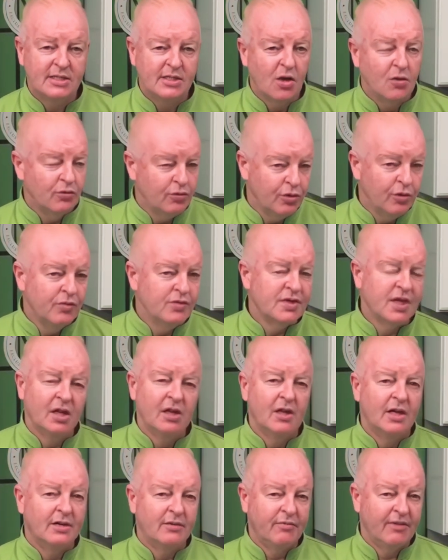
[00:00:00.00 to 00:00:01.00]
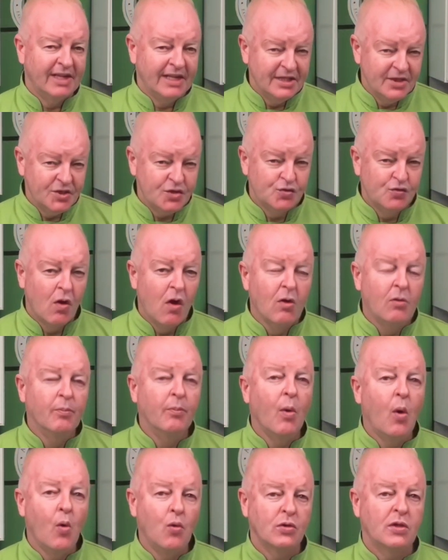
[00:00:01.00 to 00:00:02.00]
don't use a lot of really strong,
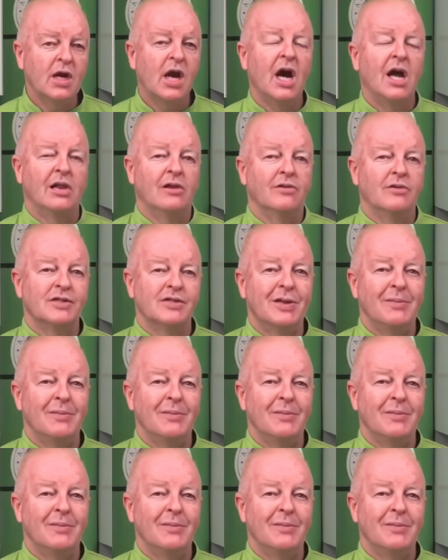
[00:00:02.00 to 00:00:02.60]
bold colors.